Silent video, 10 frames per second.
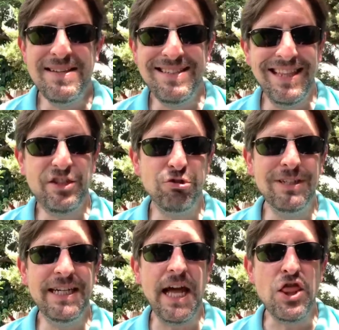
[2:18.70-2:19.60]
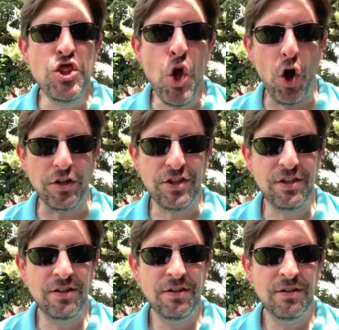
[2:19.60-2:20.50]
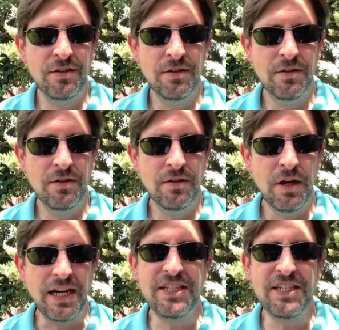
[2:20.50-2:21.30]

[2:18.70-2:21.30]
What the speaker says: is literally not. It